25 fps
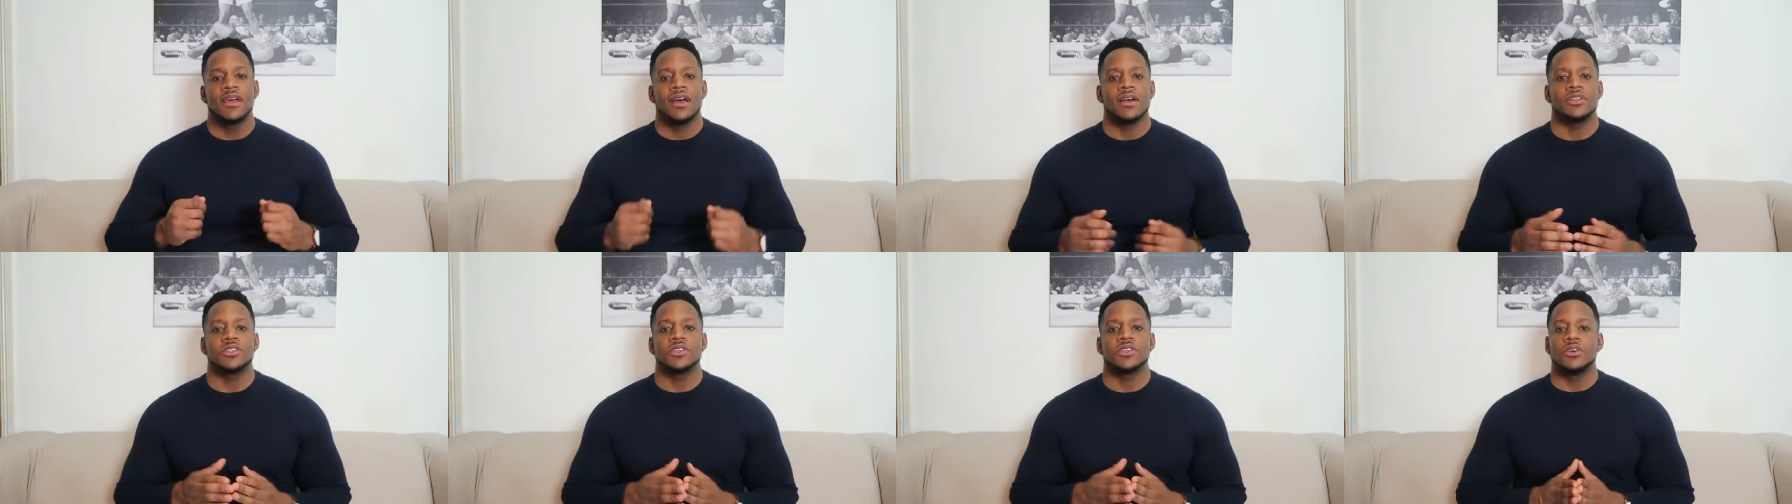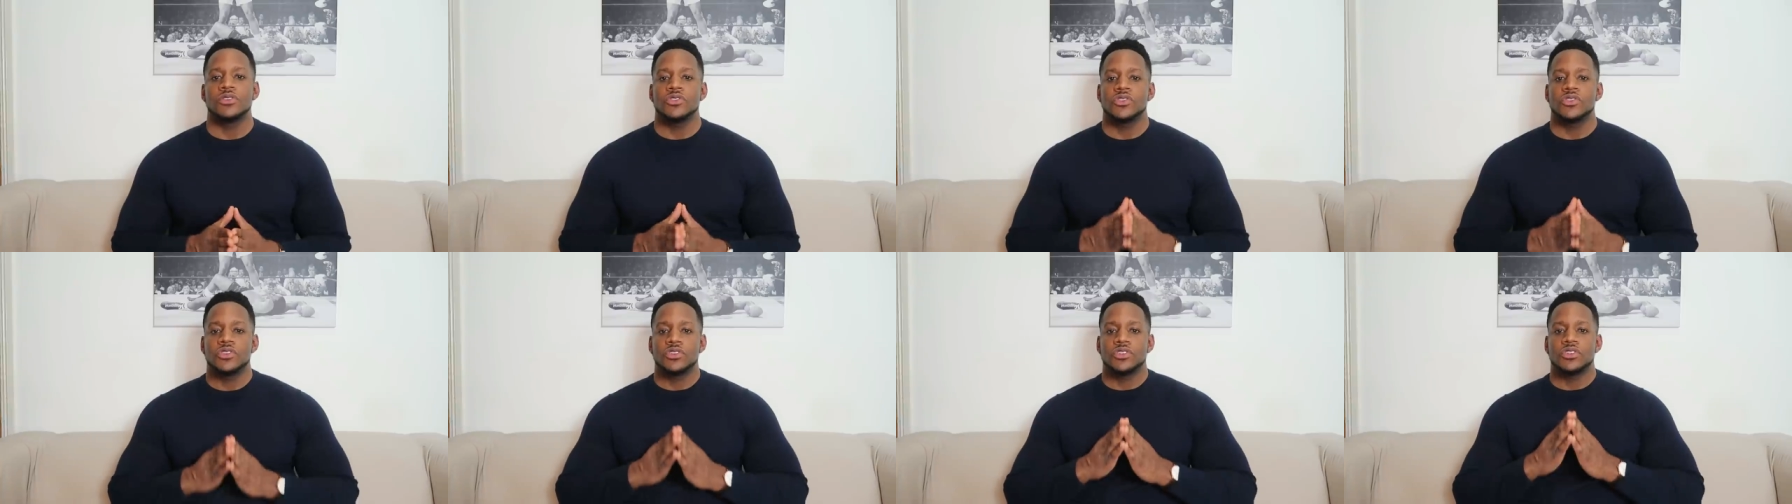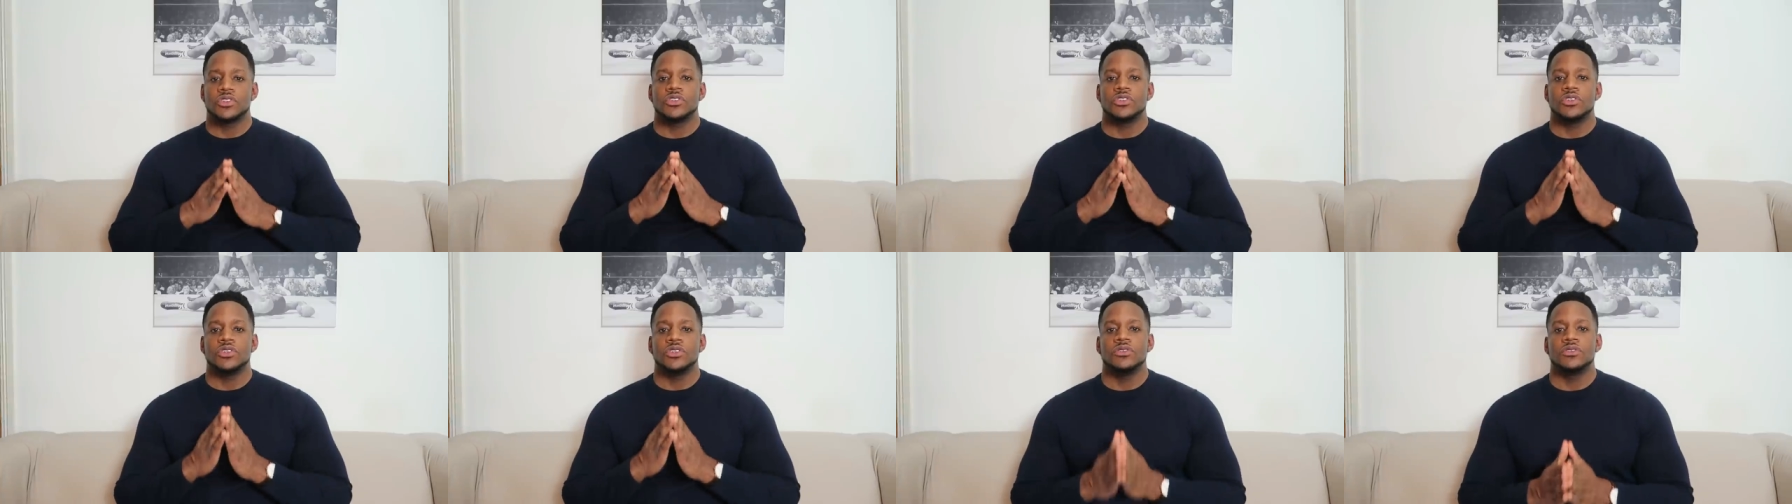I told you
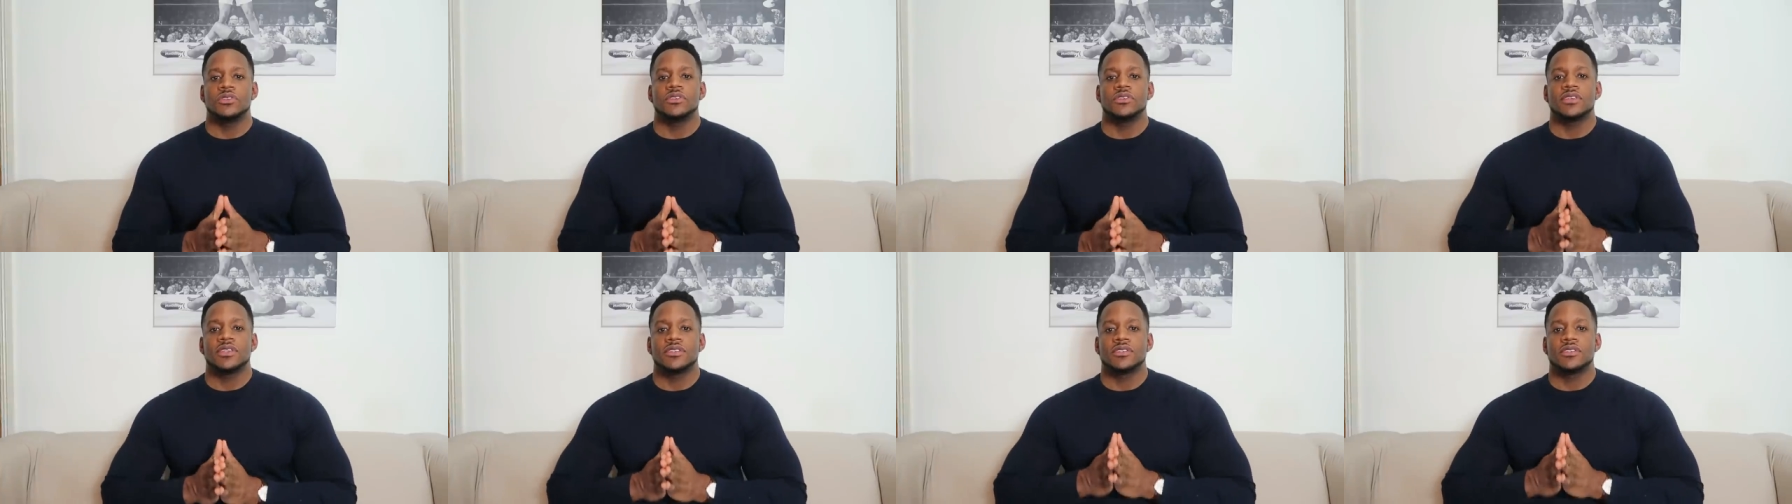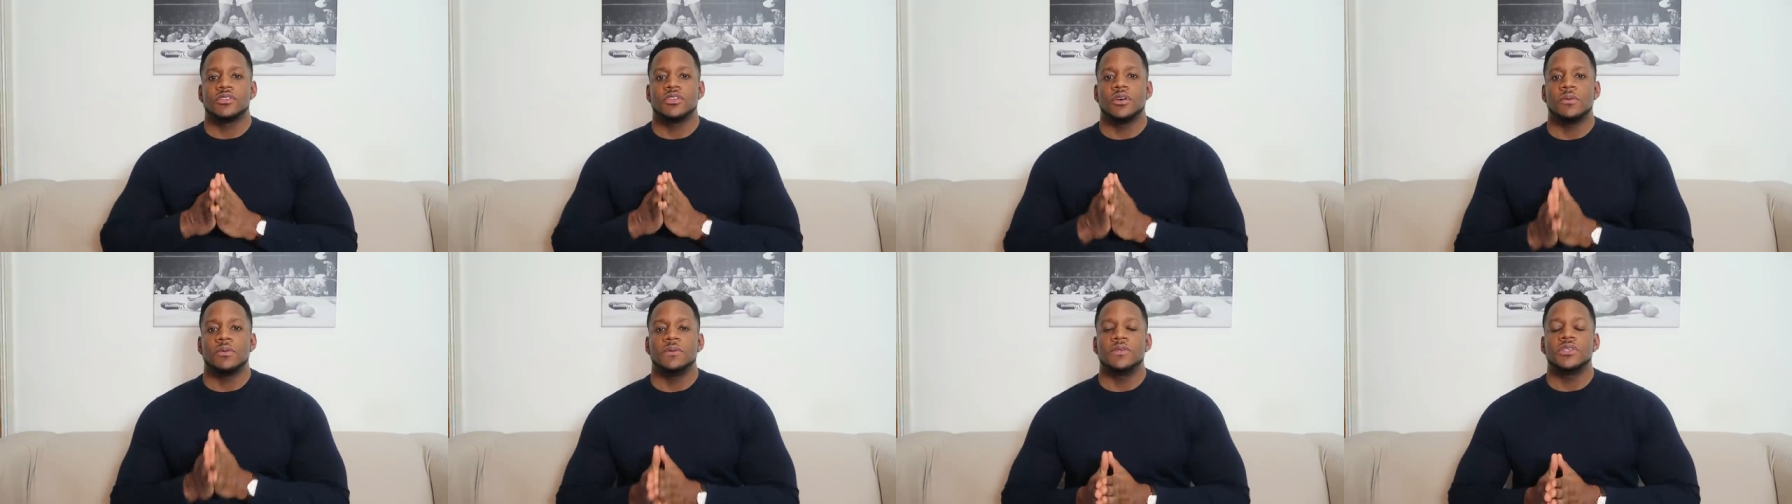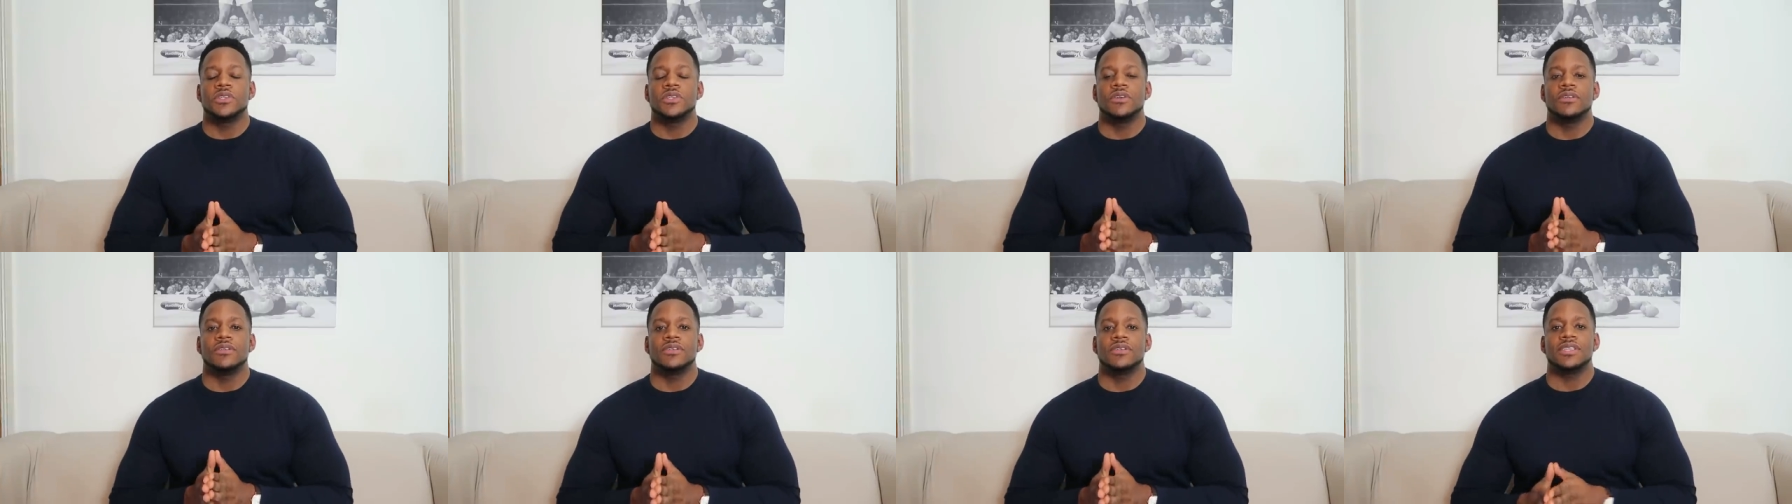just use this as an
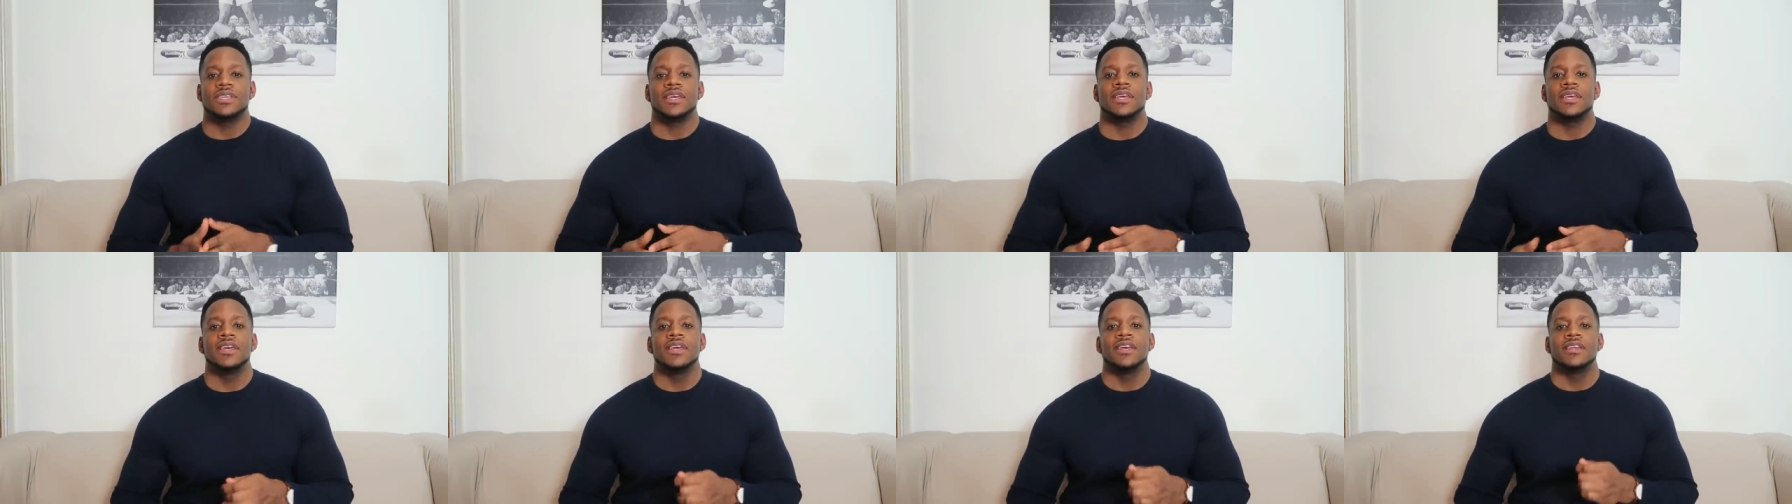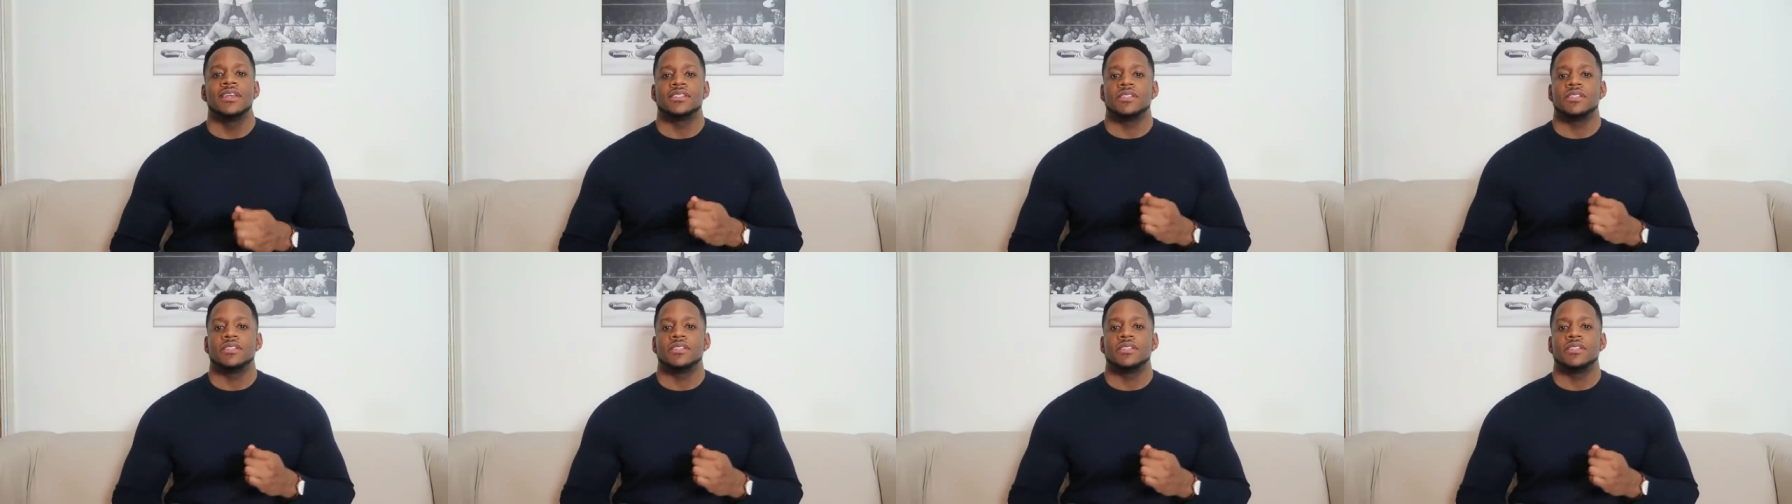opportunity